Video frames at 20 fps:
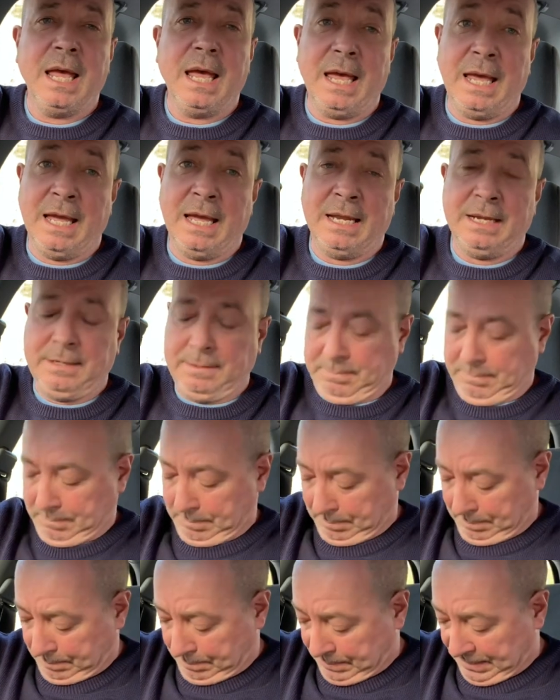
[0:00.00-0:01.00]
And
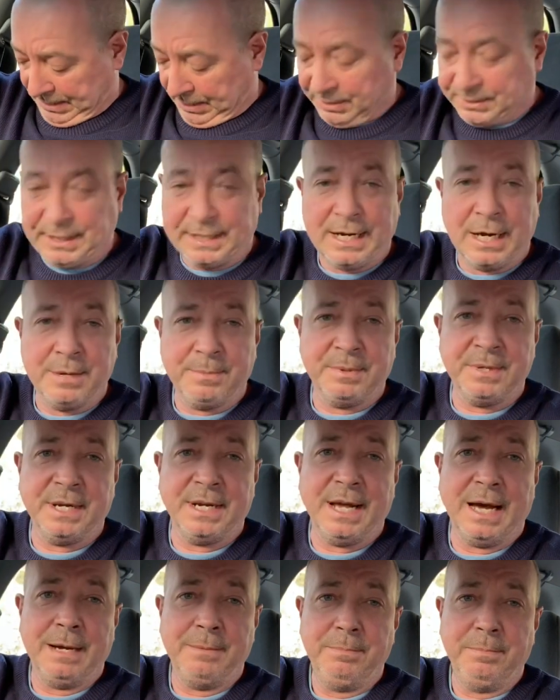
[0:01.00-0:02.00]
because he'd opened
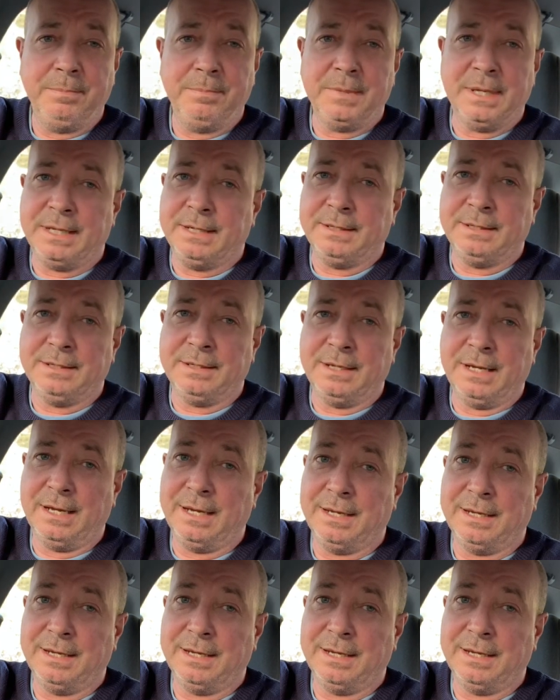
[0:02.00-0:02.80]
it up, and